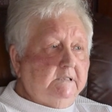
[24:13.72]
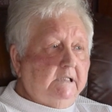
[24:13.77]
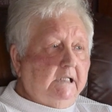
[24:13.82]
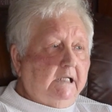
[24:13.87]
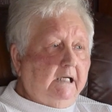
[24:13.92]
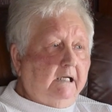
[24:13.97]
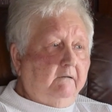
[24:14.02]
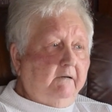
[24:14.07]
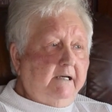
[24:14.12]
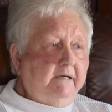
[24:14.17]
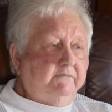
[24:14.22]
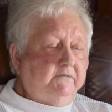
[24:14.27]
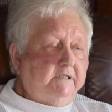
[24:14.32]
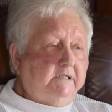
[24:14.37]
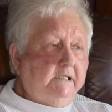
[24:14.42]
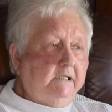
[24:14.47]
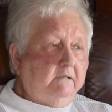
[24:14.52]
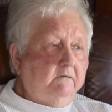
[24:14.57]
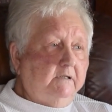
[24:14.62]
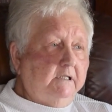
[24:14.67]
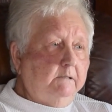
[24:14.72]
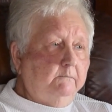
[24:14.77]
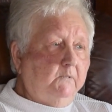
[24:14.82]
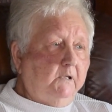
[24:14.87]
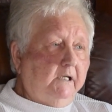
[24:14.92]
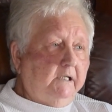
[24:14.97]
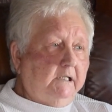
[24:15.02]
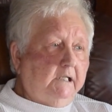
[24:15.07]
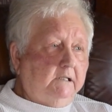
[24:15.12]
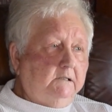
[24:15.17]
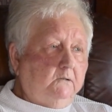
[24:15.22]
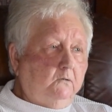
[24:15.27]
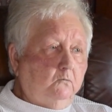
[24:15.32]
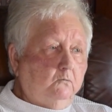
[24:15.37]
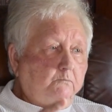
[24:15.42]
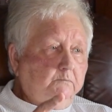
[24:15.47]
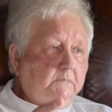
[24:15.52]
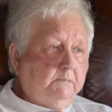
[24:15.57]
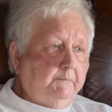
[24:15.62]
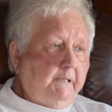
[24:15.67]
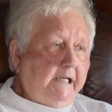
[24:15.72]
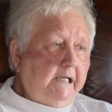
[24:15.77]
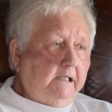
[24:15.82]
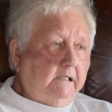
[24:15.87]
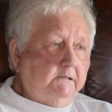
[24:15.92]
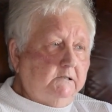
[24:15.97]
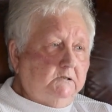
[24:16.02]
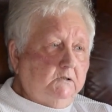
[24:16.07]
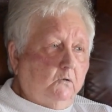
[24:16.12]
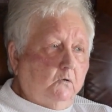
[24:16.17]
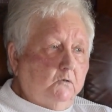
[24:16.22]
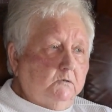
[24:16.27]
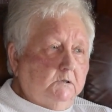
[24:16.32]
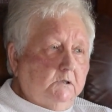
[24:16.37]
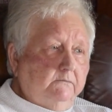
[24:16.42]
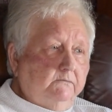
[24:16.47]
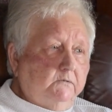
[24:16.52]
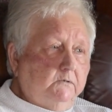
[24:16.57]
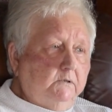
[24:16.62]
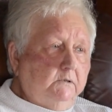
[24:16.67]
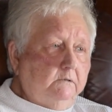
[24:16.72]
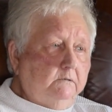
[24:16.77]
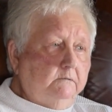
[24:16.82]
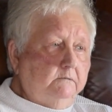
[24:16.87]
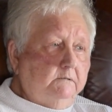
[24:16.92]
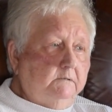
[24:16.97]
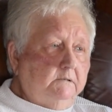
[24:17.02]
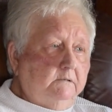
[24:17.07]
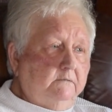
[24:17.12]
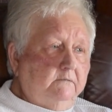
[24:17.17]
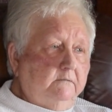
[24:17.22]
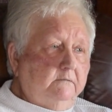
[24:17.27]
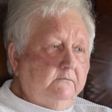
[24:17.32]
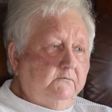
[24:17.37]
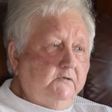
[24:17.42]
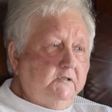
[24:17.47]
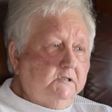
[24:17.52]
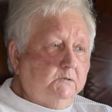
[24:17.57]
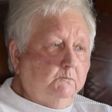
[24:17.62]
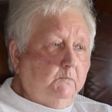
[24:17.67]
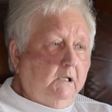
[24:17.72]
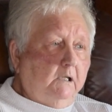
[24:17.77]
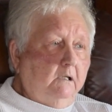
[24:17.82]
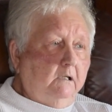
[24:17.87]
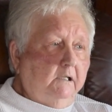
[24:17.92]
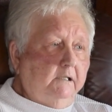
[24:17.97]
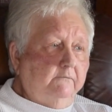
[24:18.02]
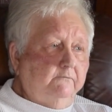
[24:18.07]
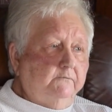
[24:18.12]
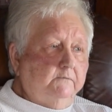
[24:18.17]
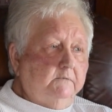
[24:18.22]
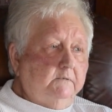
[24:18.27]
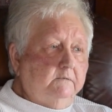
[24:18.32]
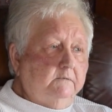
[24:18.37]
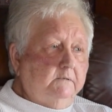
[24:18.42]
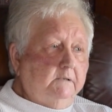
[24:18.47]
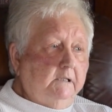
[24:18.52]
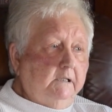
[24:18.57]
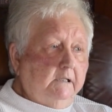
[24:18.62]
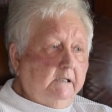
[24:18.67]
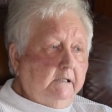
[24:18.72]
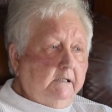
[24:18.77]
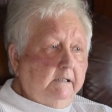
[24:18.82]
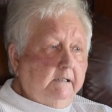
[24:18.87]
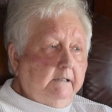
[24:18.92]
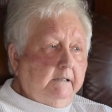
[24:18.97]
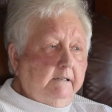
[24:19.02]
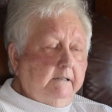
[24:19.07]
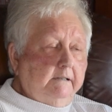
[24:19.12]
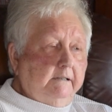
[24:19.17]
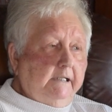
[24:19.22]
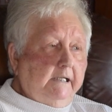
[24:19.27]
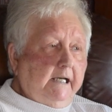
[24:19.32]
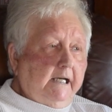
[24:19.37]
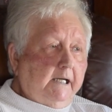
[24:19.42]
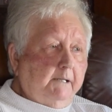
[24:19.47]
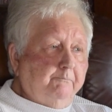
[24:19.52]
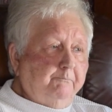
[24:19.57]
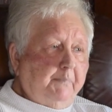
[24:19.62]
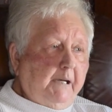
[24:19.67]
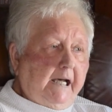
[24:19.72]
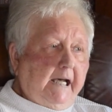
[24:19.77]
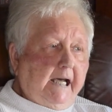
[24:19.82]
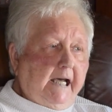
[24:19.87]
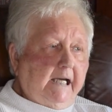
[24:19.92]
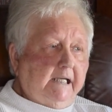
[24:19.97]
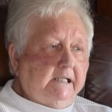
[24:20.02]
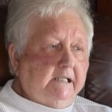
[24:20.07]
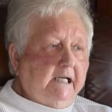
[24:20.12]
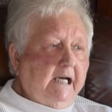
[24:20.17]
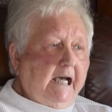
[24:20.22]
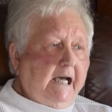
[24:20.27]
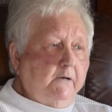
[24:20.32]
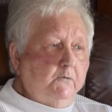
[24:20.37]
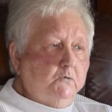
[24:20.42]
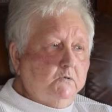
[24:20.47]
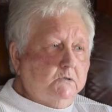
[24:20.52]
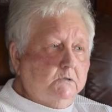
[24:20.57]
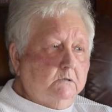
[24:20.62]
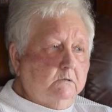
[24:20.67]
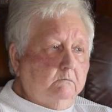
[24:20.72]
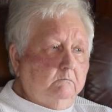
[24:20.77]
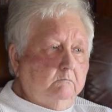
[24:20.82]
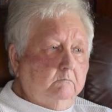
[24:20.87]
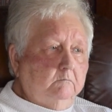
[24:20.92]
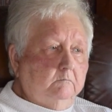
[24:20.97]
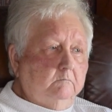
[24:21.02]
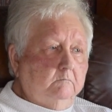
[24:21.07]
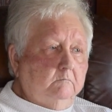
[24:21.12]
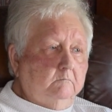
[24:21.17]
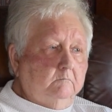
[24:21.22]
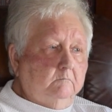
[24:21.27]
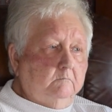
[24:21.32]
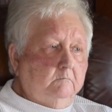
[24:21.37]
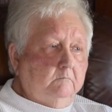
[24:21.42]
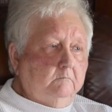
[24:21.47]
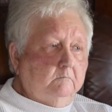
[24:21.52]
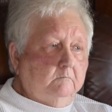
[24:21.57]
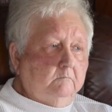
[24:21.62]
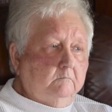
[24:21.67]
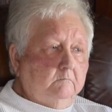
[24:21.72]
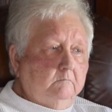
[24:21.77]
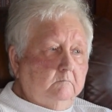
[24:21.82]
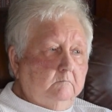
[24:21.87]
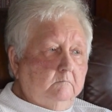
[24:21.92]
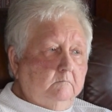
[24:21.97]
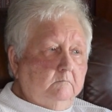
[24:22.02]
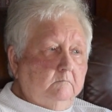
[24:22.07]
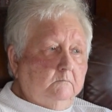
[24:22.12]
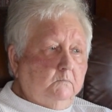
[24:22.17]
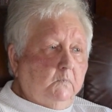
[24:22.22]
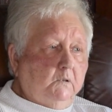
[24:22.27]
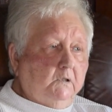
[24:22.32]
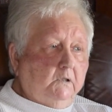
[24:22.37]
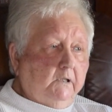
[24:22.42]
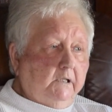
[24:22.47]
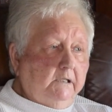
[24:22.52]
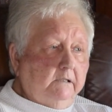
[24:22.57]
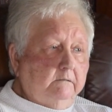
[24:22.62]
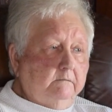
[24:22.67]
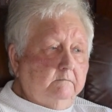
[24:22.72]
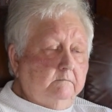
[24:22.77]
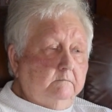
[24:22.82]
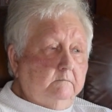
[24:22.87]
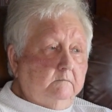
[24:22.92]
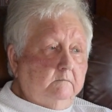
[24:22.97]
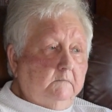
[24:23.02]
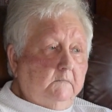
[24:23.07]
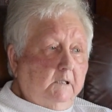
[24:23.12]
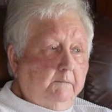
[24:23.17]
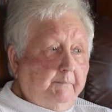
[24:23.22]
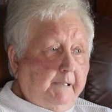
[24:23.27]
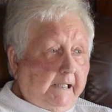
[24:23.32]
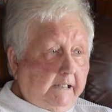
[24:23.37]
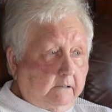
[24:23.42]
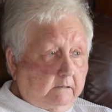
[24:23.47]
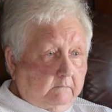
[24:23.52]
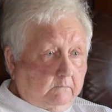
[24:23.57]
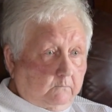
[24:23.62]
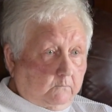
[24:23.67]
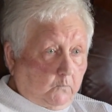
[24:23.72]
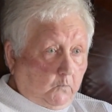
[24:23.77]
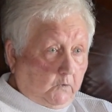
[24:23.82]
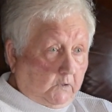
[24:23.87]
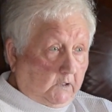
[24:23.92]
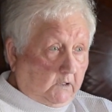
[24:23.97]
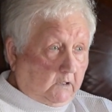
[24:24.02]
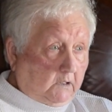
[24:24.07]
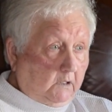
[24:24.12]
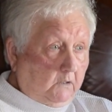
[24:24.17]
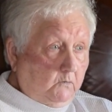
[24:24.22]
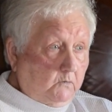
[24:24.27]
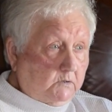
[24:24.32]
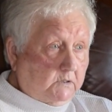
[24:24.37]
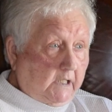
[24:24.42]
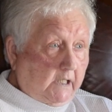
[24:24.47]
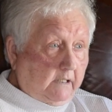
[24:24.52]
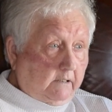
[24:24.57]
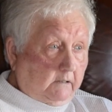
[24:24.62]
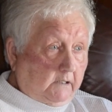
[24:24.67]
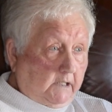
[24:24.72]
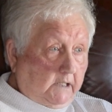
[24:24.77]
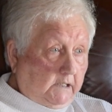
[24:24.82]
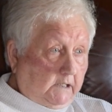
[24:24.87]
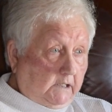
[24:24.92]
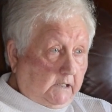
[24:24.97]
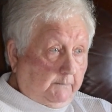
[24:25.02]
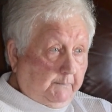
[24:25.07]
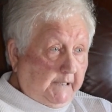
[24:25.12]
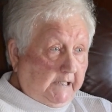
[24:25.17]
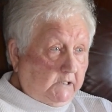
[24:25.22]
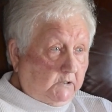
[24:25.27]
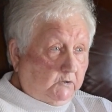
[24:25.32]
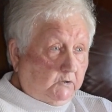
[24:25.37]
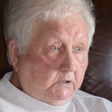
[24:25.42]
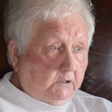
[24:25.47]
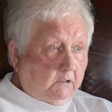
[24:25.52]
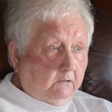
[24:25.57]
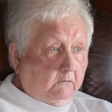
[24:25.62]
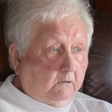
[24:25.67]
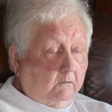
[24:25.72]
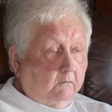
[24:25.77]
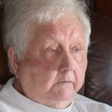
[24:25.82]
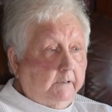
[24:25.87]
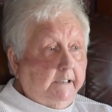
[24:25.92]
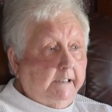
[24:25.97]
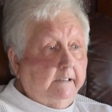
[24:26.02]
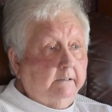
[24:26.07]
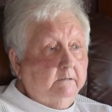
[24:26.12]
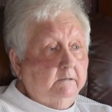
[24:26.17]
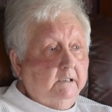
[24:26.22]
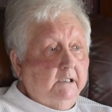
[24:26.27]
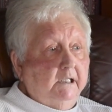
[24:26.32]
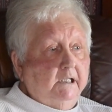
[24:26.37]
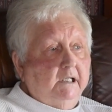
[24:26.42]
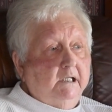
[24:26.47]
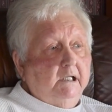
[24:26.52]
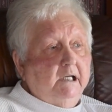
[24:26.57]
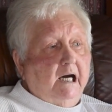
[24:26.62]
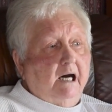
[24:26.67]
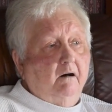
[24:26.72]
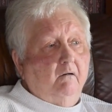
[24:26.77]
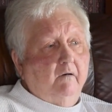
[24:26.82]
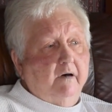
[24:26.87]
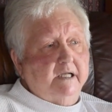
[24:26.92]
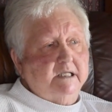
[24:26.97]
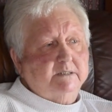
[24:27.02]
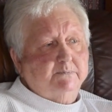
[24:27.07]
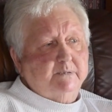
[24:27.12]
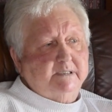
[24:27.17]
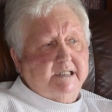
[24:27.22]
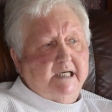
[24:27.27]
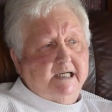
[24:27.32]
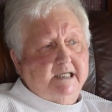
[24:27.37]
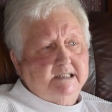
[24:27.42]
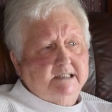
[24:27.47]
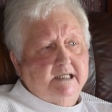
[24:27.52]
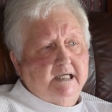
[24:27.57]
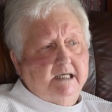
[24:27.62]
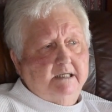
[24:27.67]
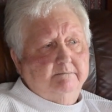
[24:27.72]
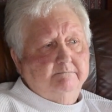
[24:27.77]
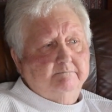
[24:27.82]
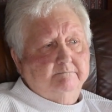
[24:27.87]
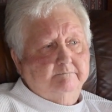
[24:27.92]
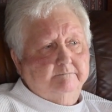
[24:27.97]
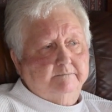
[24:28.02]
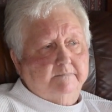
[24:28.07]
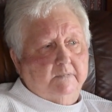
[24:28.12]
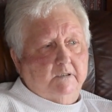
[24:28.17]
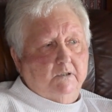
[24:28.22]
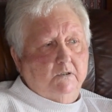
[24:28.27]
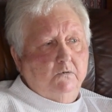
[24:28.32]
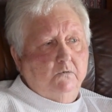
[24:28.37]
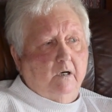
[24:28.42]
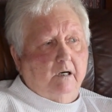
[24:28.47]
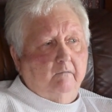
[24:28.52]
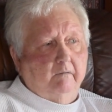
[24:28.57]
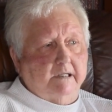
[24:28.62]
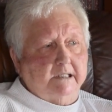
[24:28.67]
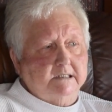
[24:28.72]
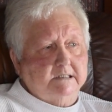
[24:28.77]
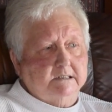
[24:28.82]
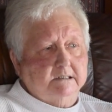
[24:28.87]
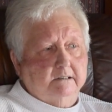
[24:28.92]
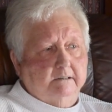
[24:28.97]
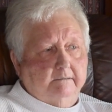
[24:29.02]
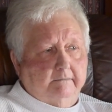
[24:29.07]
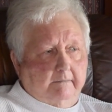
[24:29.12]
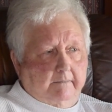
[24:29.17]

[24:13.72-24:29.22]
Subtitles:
I'll have to tell them, like I told the man in charge over to Fish and Wildlife, they had a packed house one night about wanting to close that end of the beach, and all that. Hines, was that his name? Lou Hines.